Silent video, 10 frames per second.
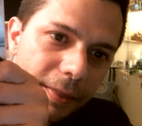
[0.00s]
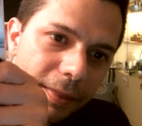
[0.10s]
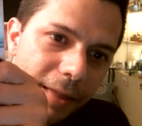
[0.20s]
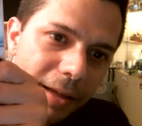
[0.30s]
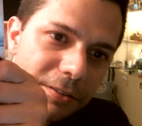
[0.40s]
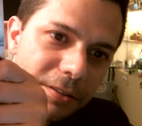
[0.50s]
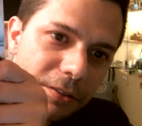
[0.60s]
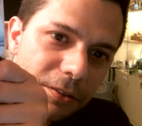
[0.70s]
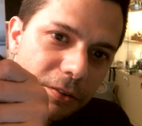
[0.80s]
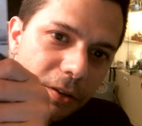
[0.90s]
that's
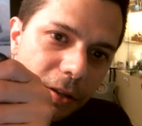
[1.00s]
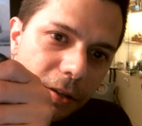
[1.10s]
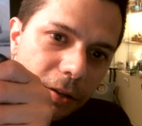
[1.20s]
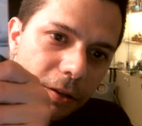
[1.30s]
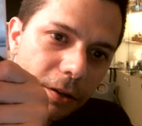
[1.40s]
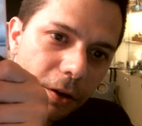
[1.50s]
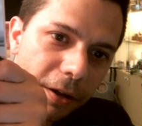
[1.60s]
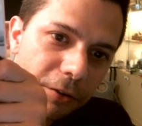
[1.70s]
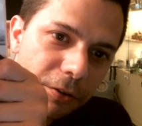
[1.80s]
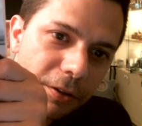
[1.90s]
his...
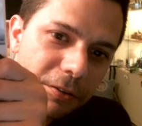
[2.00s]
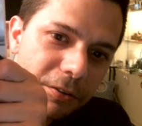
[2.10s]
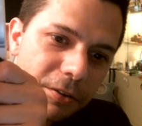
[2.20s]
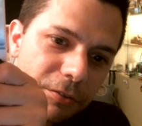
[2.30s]
Okay, so this is his